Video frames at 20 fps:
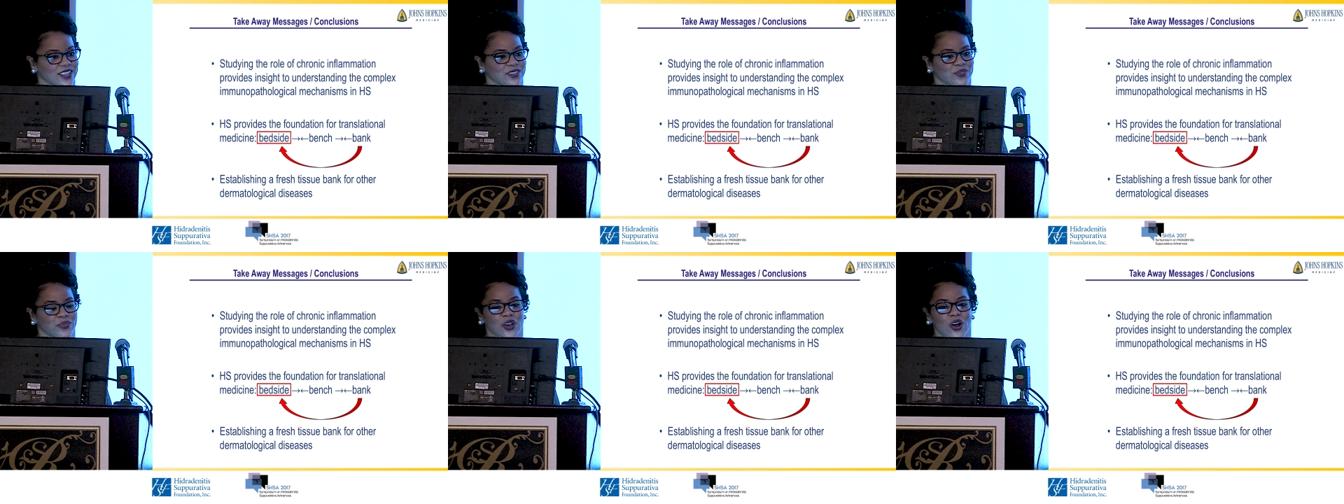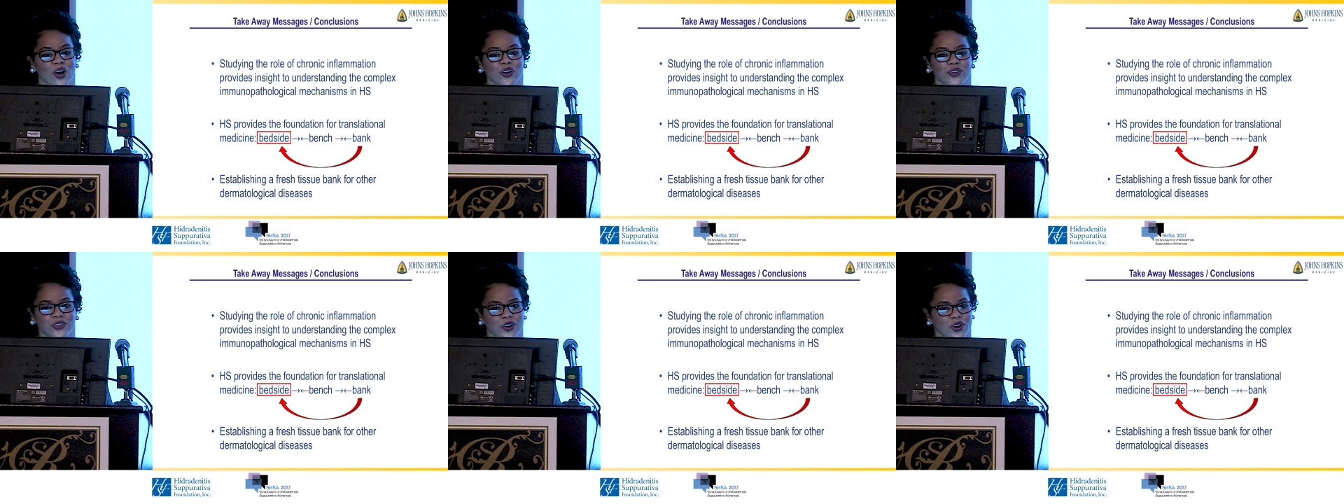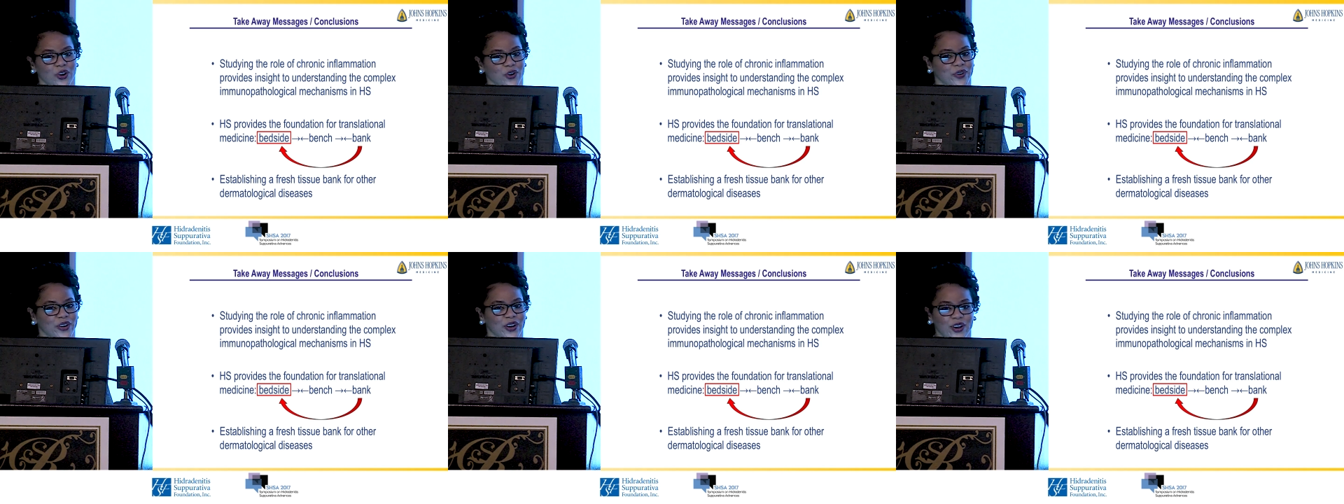As we all
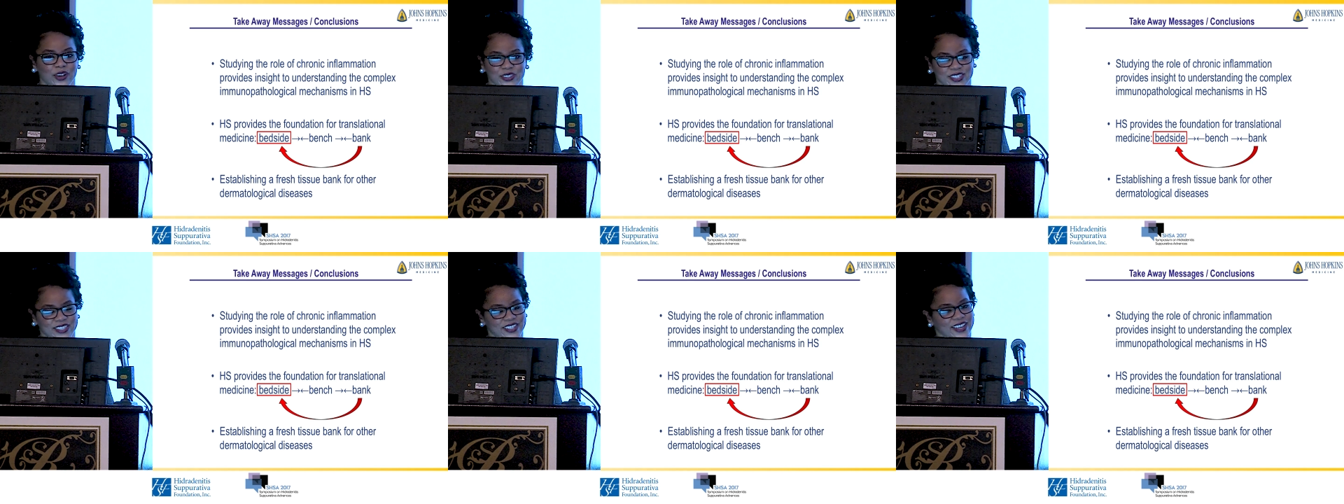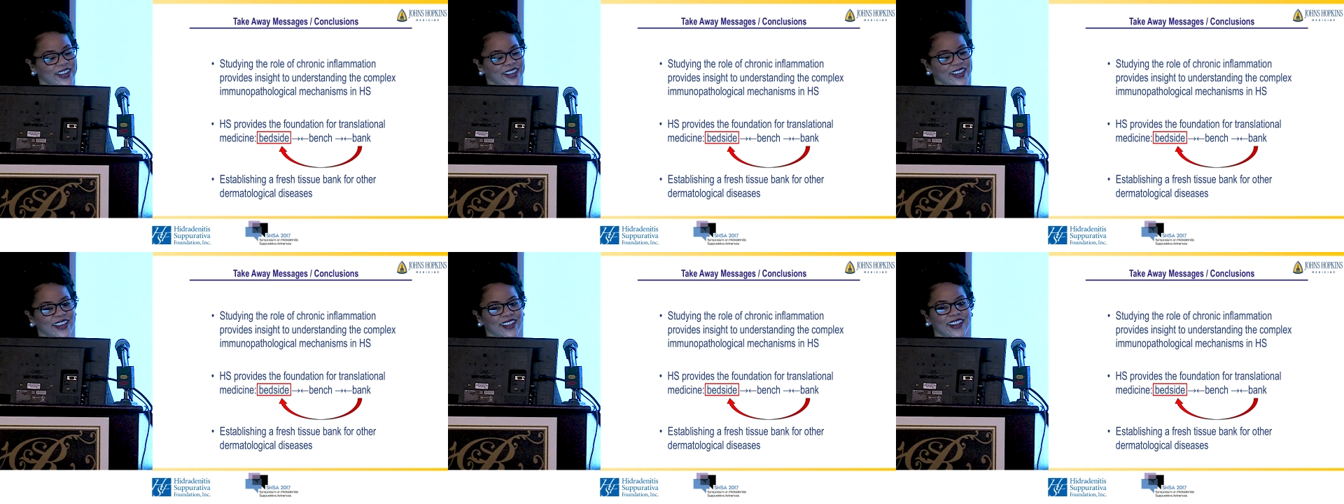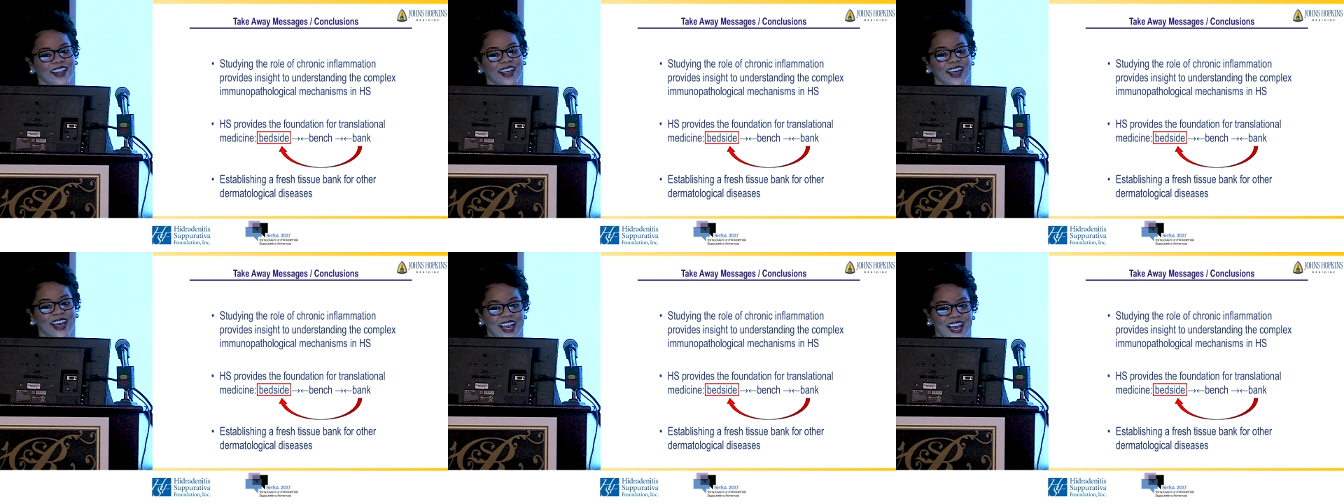know, we all study
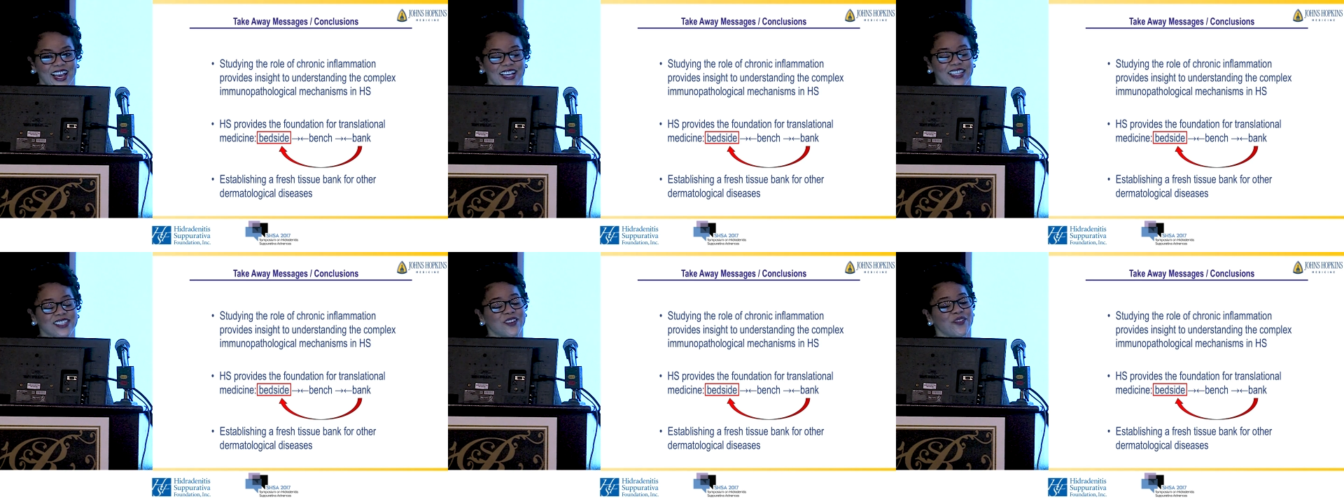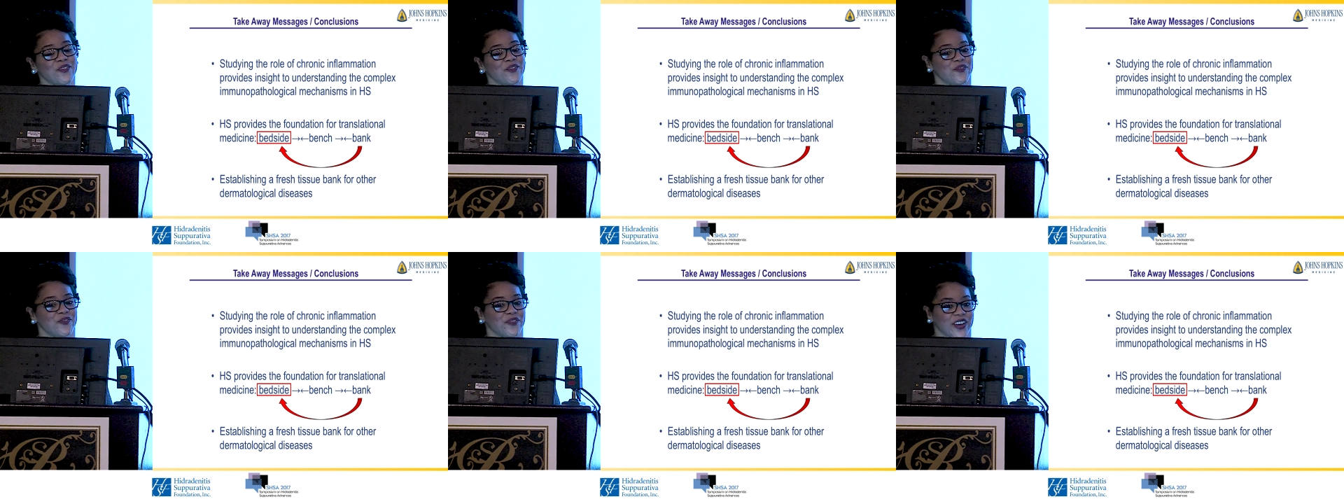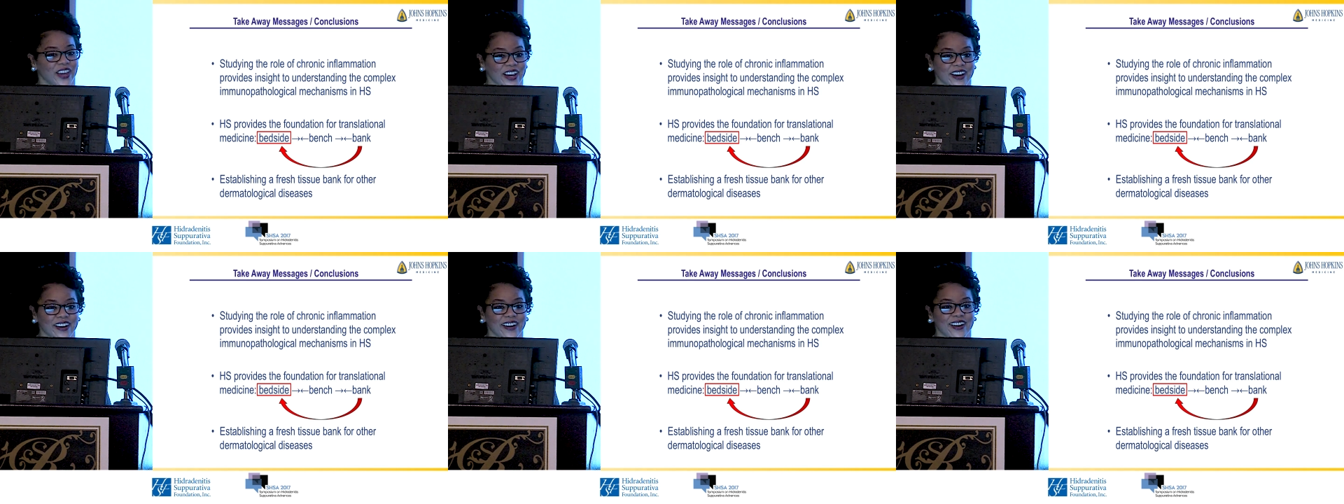it, it's a
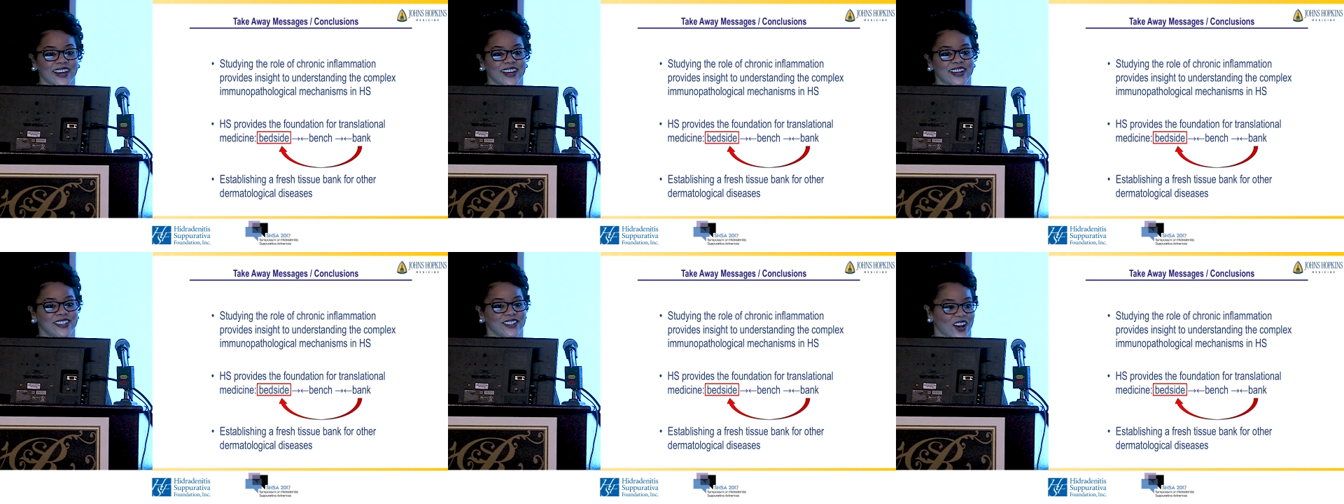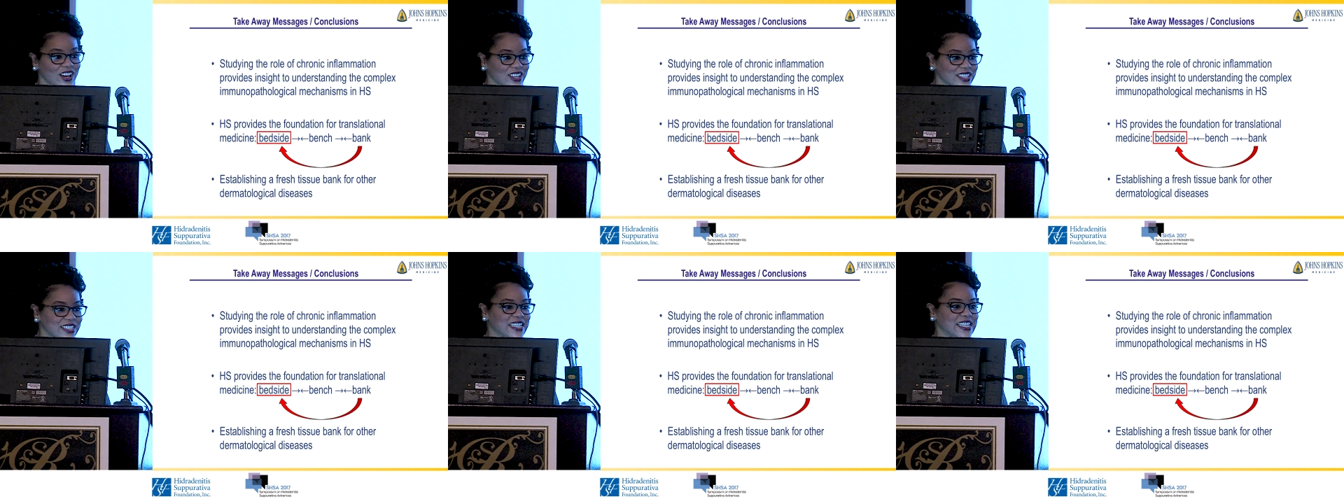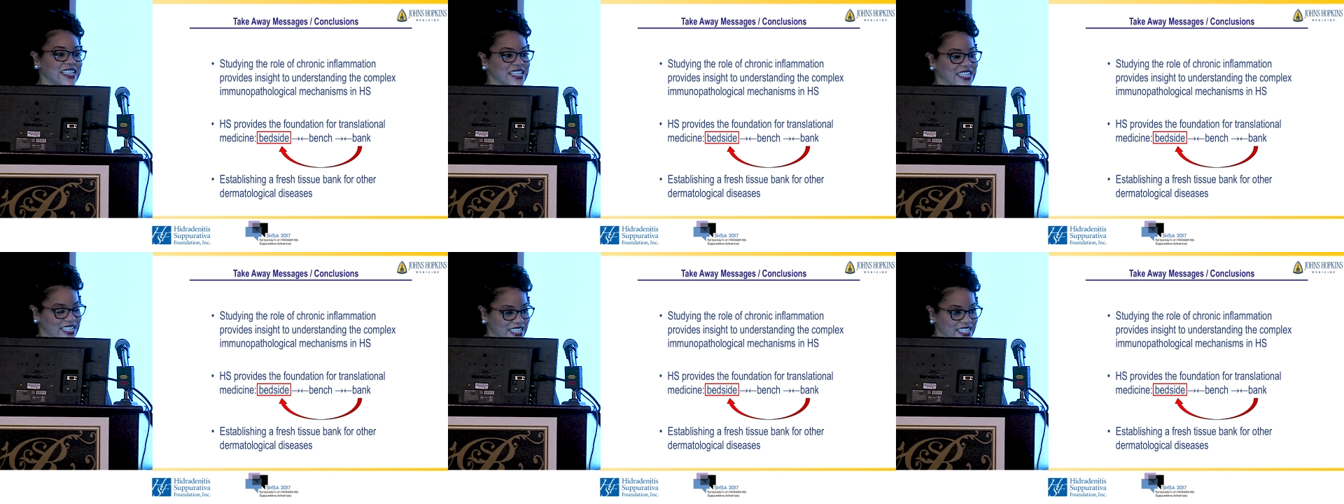very
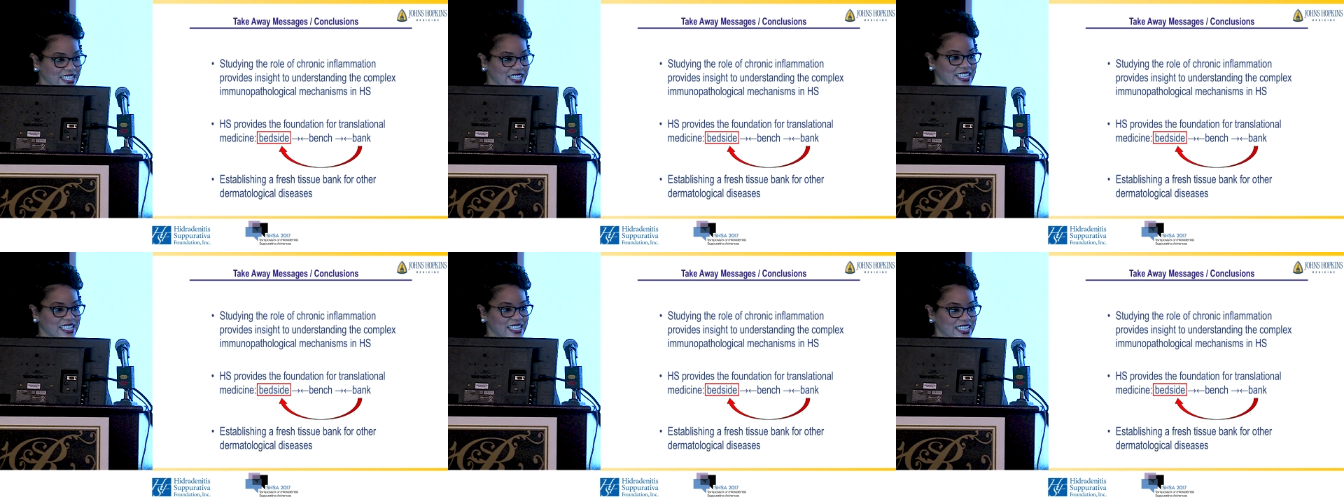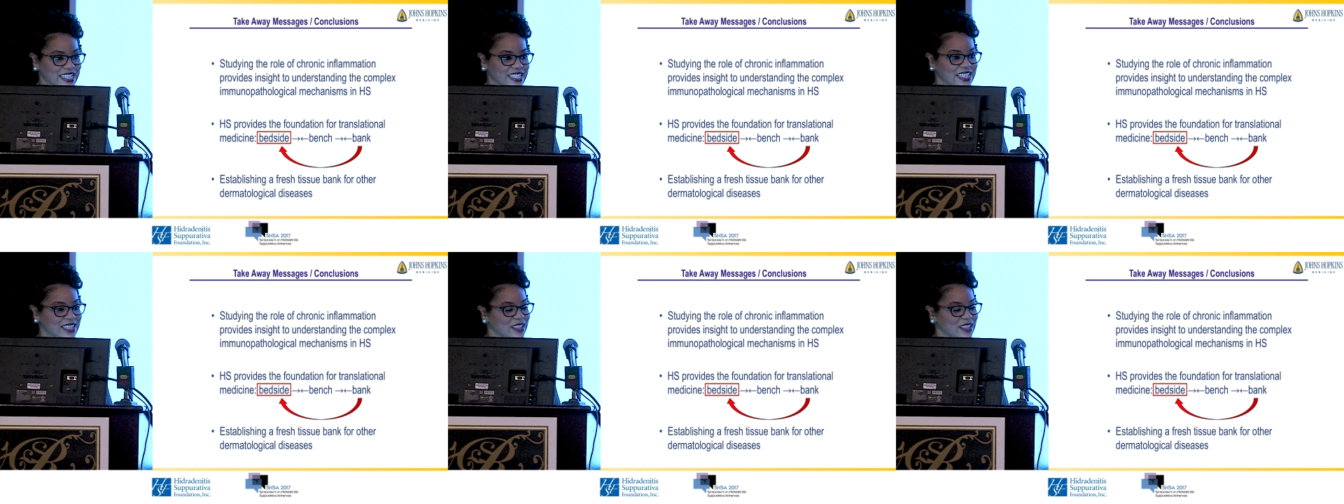daunting disease,